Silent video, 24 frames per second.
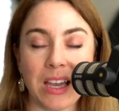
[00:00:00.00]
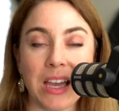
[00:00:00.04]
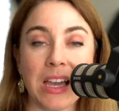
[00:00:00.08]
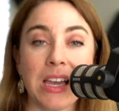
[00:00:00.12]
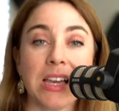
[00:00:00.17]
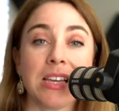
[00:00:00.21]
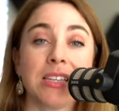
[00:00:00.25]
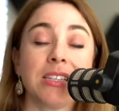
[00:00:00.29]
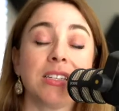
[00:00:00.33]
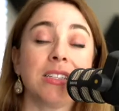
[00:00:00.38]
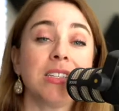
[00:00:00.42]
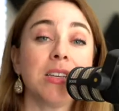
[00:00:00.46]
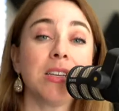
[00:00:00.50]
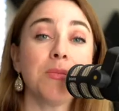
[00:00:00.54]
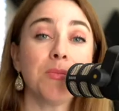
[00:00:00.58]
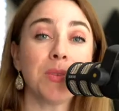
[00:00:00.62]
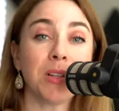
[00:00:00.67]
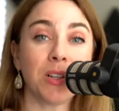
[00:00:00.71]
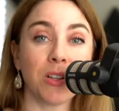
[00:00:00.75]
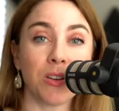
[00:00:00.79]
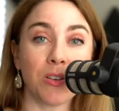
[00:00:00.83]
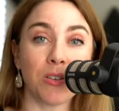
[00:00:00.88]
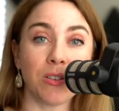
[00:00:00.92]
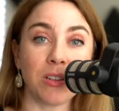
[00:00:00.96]

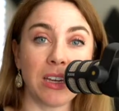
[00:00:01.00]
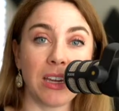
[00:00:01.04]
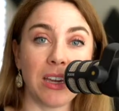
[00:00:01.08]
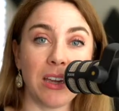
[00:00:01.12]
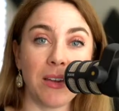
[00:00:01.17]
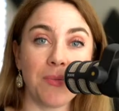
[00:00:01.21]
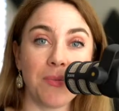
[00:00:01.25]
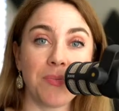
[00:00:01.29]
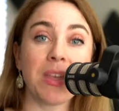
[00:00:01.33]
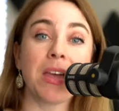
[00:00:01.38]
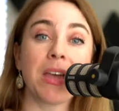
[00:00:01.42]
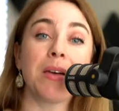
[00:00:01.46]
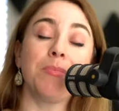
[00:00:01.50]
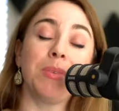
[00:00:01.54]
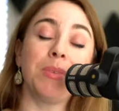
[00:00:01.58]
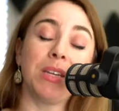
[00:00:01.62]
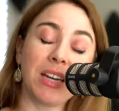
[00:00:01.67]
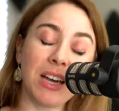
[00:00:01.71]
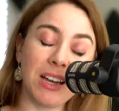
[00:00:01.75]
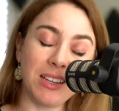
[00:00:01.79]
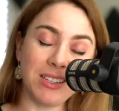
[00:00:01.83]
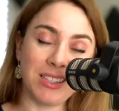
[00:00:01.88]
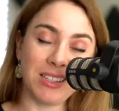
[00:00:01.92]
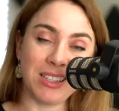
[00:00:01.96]
Similarly,
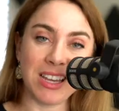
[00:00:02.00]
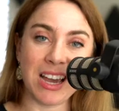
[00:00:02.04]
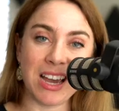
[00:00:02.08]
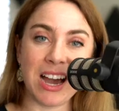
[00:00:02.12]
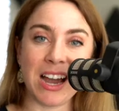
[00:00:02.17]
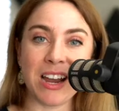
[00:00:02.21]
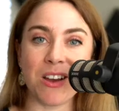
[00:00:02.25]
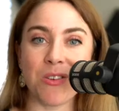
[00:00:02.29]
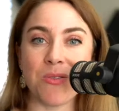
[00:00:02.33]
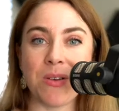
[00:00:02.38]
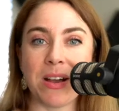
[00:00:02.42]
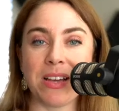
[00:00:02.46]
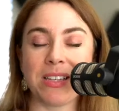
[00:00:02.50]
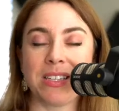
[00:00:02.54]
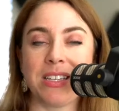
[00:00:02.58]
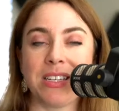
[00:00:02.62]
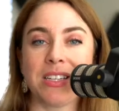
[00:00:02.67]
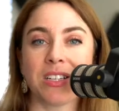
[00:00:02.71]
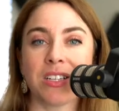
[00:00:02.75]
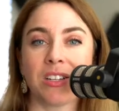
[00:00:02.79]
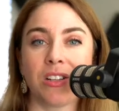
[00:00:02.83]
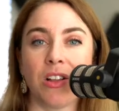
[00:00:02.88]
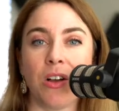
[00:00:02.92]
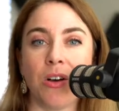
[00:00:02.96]
because the IRS is
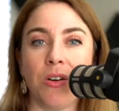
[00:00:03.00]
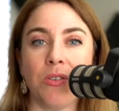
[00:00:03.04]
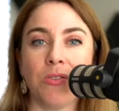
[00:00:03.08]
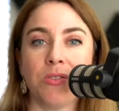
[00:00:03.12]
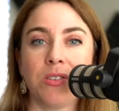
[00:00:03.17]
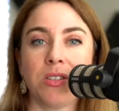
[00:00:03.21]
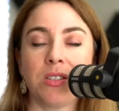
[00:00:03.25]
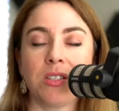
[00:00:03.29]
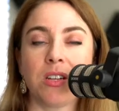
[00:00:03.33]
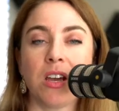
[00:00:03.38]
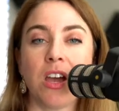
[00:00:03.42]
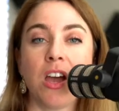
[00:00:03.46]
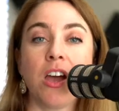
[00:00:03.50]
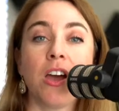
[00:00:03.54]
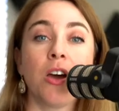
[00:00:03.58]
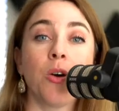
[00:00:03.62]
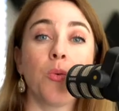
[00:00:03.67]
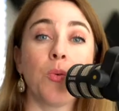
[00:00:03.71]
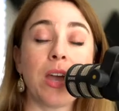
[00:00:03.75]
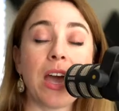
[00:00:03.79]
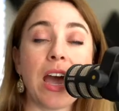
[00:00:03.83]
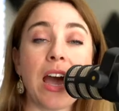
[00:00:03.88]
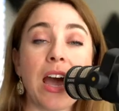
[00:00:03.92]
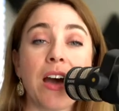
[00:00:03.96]
closed, we
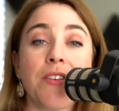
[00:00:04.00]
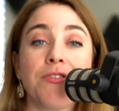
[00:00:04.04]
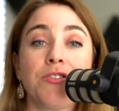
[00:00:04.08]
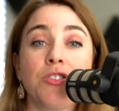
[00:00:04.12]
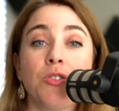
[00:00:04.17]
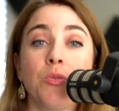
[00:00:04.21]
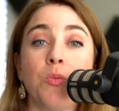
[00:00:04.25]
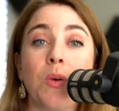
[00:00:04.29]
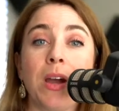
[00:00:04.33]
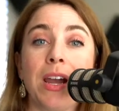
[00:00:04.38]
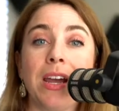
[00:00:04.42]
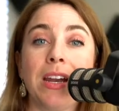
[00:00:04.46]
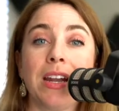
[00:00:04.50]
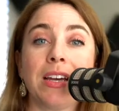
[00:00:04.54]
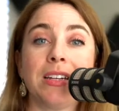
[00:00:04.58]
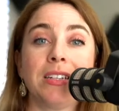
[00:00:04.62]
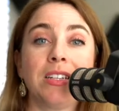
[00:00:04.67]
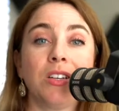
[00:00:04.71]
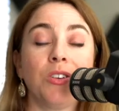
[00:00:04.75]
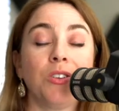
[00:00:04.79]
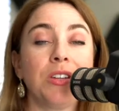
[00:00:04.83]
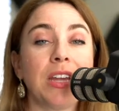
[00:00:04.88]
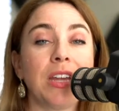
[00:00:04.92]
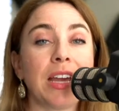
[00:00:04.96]
have to wait
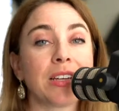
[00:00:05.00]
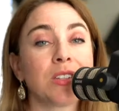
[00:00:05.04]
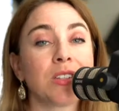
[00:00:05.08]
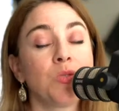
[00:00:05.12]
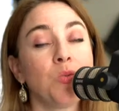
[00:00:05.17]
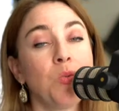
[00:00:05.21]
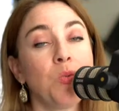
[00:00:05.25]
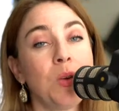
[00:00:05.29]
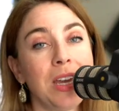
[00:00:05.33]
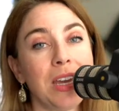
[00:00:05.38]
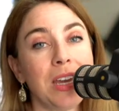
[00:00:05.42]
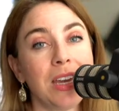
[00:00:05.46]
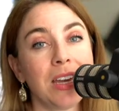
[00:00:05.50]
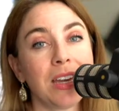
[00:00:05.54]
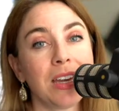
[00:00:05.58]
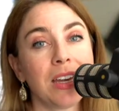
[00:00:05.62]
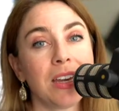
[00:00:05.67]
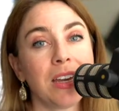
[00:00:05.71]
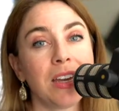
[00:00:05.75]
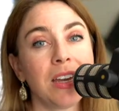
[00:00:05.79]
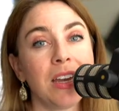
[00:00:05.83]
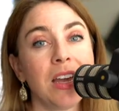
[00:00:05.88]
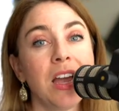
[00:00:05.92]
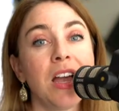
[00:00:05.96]
until next week
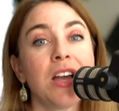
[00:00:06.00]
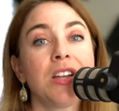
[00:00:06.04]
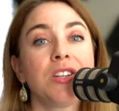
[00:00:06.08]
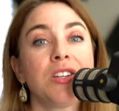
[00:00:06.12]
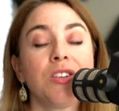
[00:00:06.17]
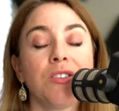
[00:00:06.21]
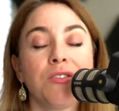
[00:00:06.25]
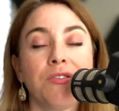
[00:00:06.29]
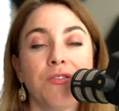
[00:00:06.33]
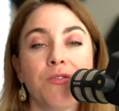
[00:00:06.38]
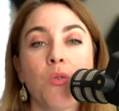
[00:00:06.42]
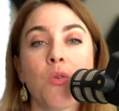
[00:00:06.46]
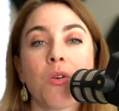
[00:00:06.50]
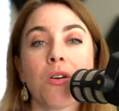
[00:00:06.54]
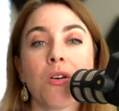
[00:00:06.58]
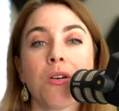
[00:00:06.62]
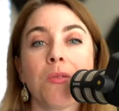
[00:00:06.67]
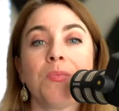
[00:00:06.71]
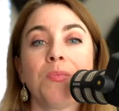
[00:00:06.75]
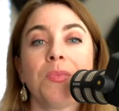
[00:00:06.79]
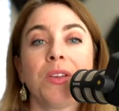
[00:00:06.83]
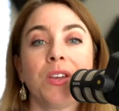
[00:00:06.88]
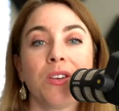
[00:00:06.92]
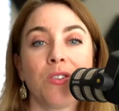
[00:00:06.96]
to form
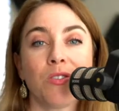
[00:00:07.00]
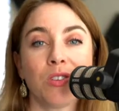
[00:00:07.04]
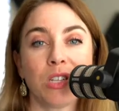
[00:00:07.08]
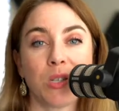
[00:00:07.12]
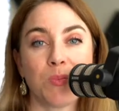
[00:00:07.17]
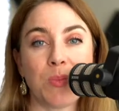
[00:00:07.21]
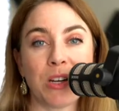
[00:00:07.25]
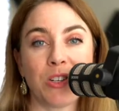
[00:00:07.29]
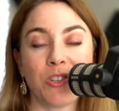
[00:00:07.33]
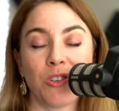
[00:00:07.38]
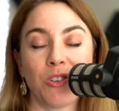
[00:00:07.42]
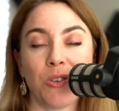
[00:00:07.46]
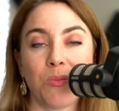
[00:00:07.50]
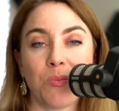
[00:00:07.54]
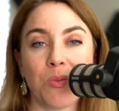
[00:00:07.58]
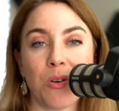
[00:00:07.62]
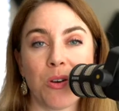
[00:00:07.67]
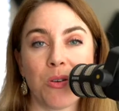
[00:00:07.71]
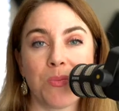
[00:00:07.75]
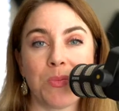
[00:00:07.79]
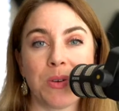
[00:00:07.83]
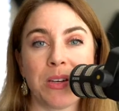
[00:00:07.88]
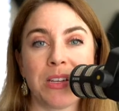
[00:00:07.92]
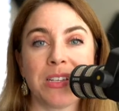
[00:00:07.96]
your Special
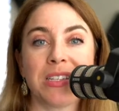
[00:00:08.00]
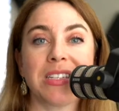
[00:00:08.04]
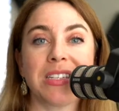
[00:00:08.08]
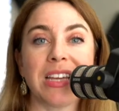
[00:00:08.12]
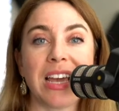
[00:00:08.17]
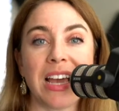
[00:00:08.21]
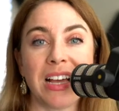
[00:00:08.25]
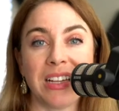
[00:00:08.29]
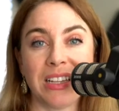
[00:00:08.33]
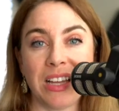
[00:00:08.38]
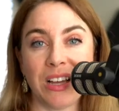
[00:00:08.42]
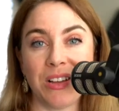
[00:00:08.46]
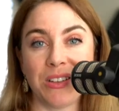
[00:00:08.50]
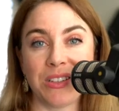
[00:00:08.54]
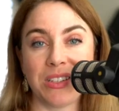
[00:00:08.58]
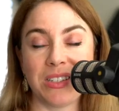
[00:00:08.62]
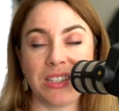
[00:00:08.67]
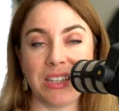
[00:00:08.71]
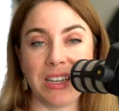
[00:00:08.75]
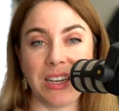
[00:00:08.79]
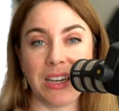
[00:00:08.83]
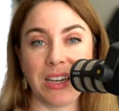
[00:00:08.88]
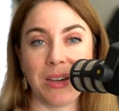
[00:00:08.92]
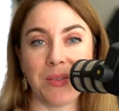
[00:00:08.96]
Purpose
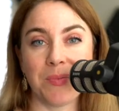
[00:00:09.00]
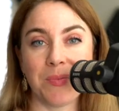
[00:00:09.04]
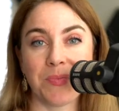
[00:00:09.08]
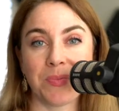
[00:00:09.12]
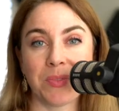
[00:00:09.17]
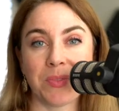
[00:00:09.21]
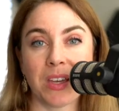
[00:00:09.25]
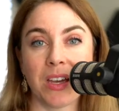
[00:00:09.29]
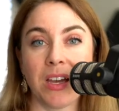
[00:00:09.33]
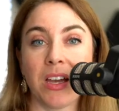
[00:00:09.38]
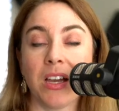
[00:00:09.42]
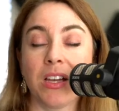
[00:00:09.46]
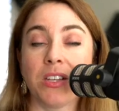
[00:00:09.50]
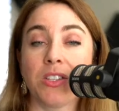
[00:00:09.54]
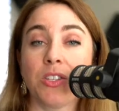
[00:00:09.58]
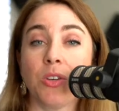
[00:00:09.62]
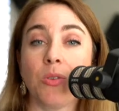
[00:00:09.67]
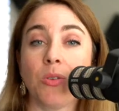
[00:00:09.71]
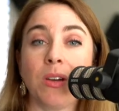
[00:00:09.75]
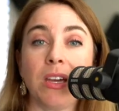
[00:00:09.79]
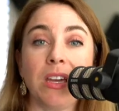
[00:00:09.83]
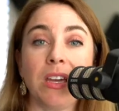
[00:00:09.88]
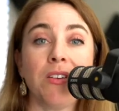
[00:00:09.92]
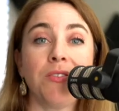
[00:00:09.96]
LLC. So
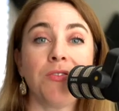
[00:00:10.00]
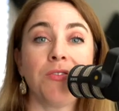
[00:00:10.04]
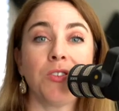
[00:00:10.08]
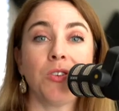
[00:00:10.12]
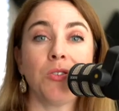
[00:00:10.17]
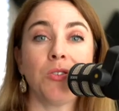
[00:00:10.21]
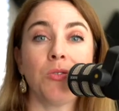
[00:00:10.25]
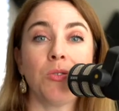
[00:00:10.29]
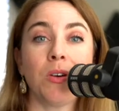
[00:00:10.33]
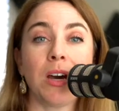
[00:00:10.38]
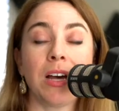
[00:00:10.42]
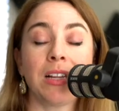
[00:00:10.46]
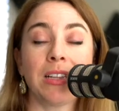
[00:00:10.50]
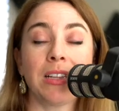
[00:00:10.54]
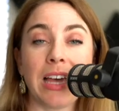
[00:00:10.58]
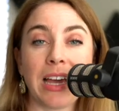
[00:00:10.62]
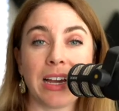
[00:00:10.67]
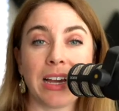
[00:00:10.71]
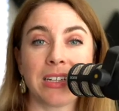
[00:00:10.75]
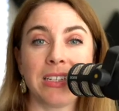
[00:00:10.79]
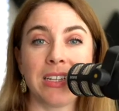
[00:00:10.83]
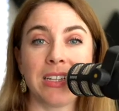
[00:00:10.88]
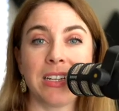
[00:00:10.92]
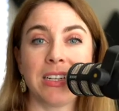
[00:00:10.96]
if you
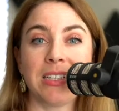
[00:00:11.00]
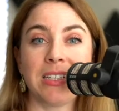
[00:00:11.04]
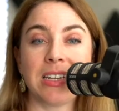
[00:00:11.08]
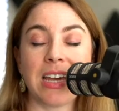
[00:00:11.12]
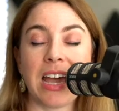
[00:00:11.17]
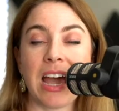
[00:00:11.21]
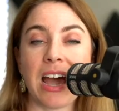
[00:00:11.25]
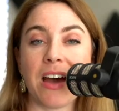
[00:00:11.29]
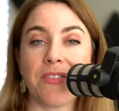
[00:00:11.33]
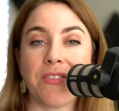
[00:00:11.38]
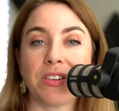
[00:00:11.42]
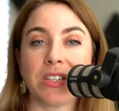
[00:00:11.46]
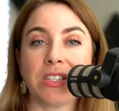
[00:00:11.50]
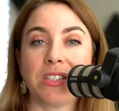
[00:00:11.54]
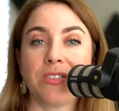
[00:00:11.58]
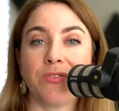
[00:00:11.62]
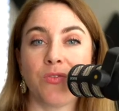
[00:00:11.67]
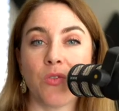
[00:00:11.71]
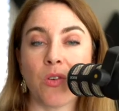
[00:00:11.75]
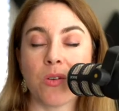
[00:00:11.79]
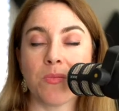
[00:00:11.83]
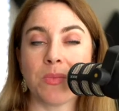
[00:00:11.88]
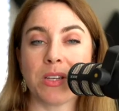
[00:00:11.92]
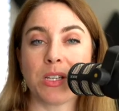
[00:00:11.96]
elected to have us
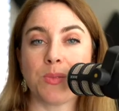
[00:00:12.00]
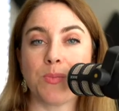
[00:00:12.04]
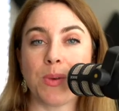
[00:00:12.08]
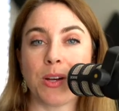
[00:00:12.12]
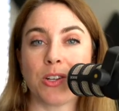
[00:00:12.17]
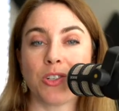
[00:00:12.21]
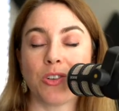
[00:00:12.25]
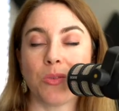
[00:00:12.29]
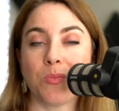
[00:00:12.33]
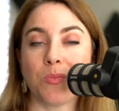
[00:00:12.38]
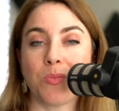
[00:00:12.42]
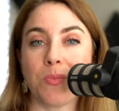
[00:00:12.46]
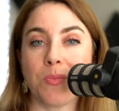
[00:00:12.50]
form a Special Purpose